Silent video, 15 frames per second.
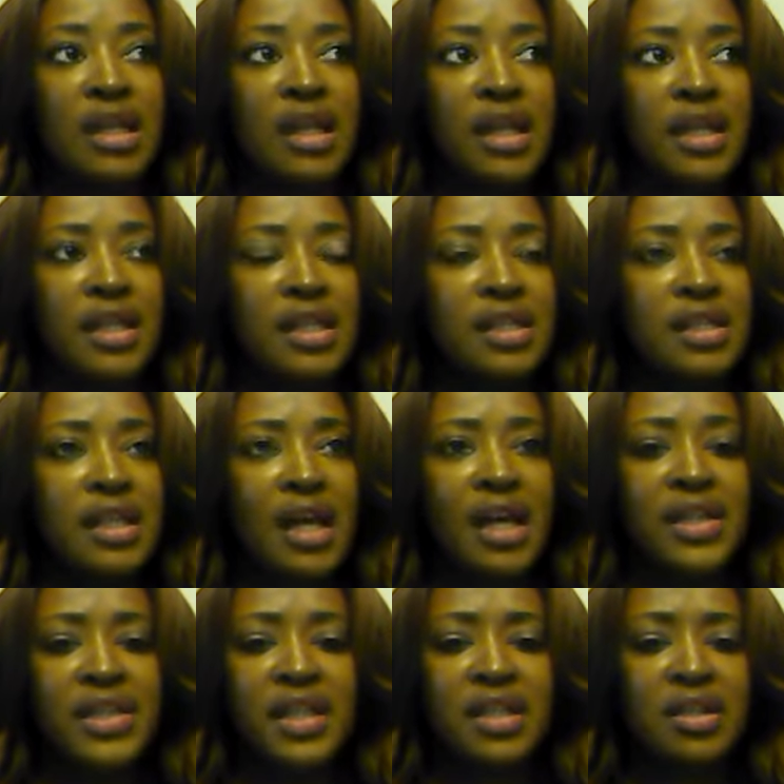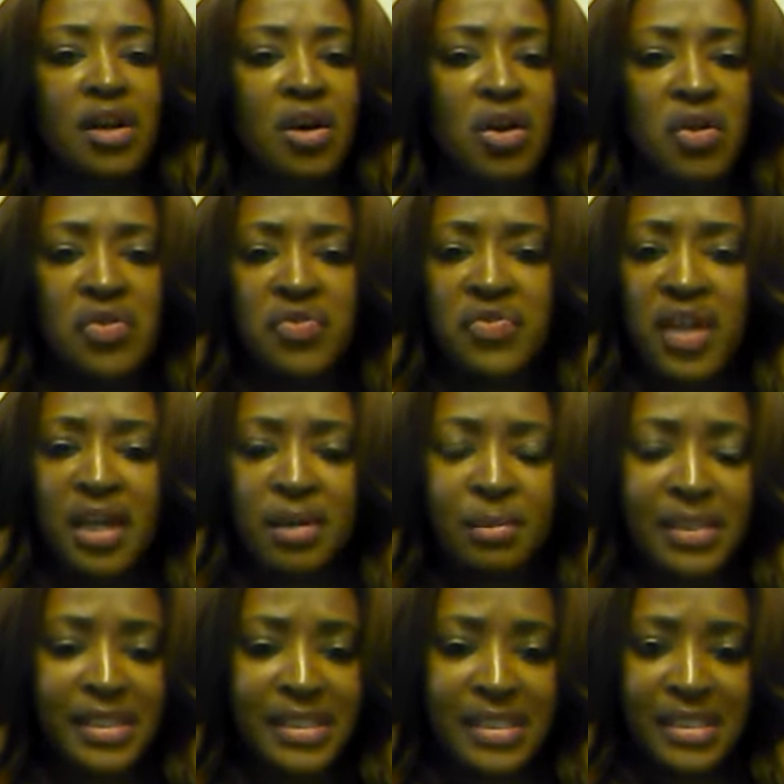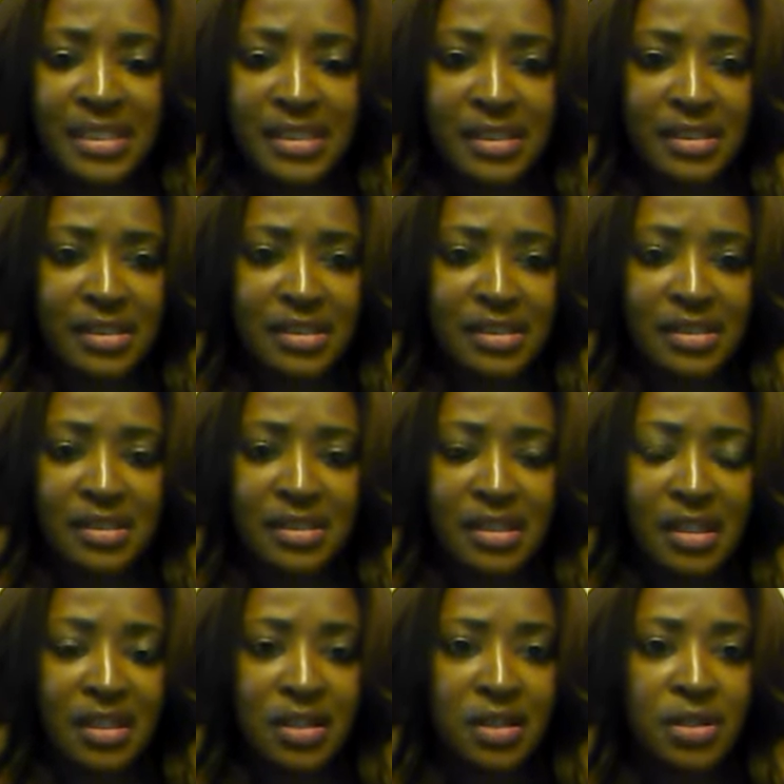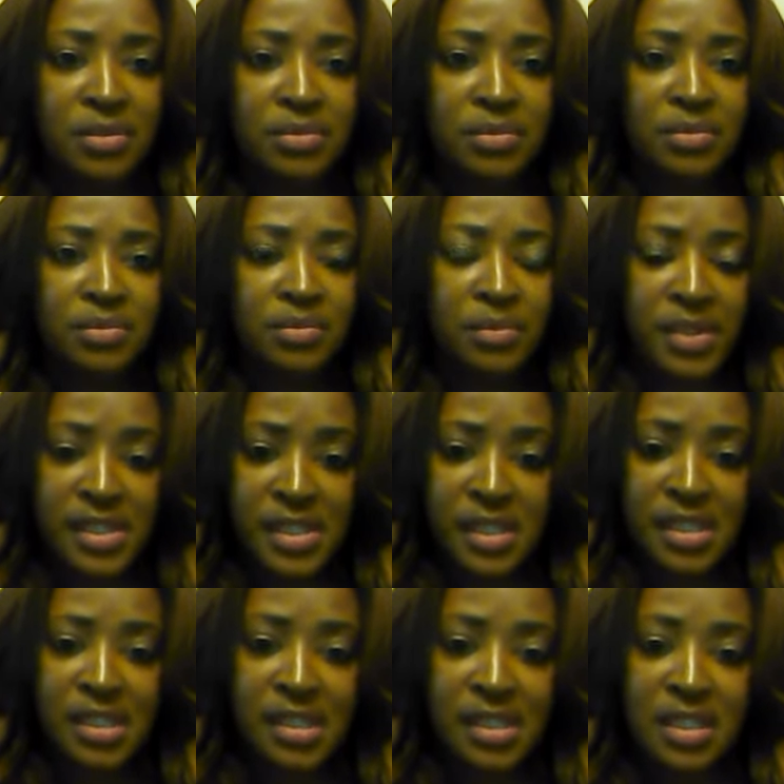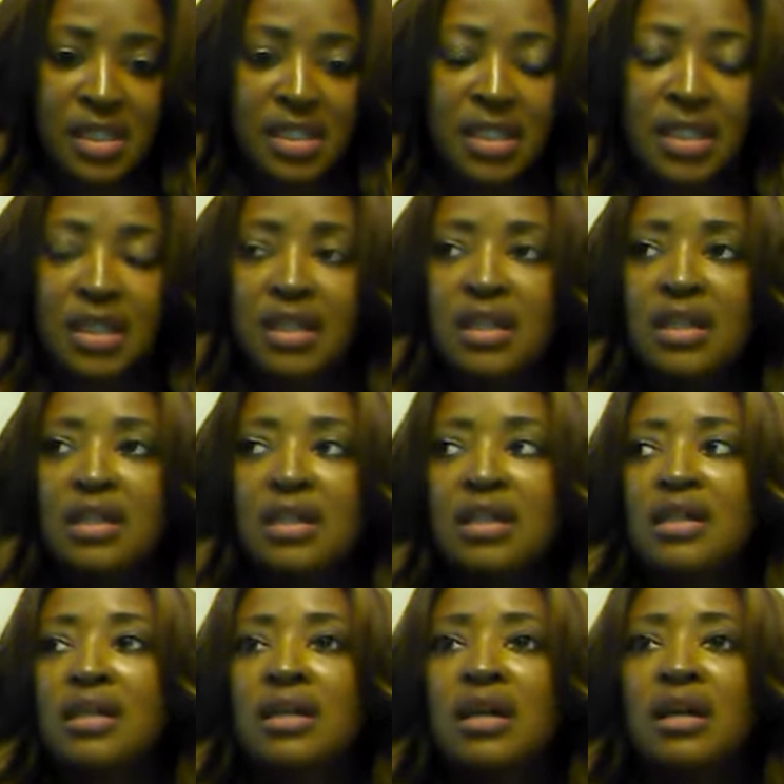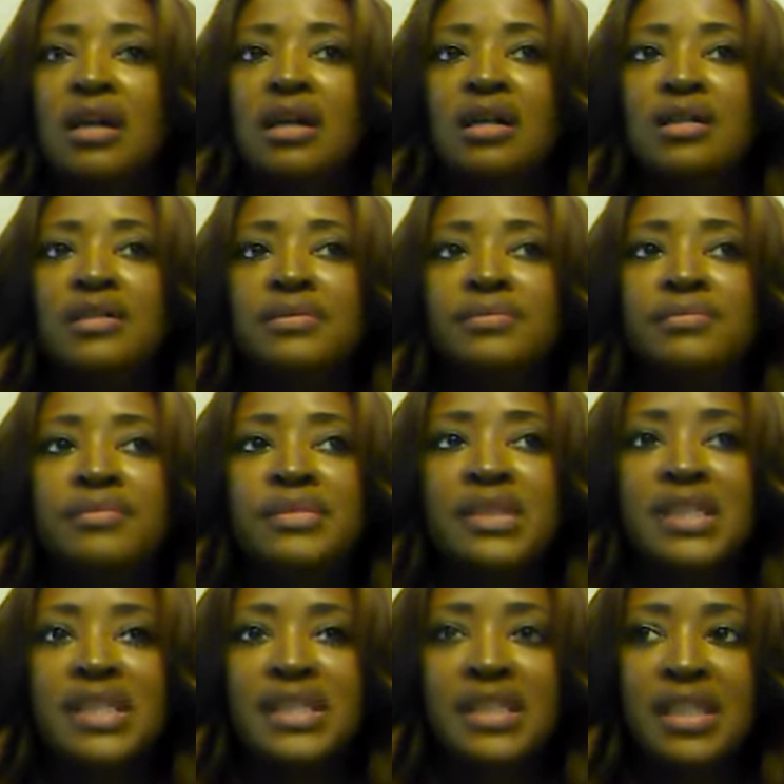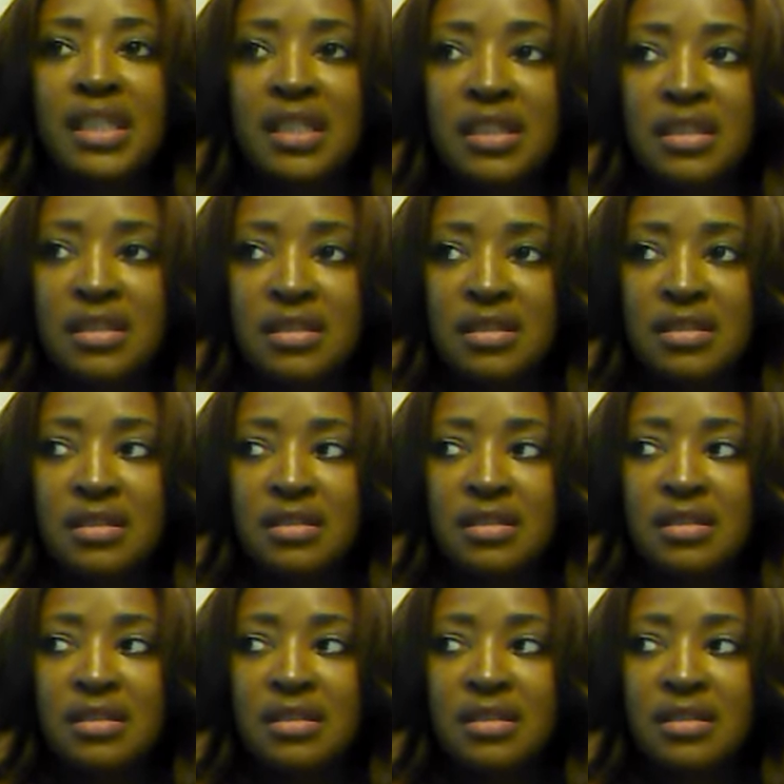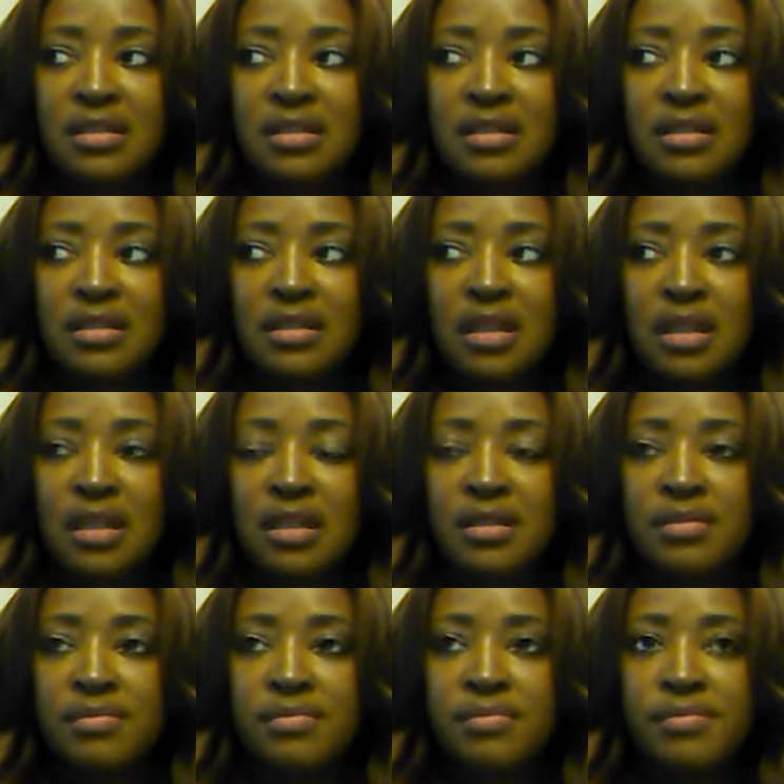and I think a whole family did it uh, recently. Um, and then the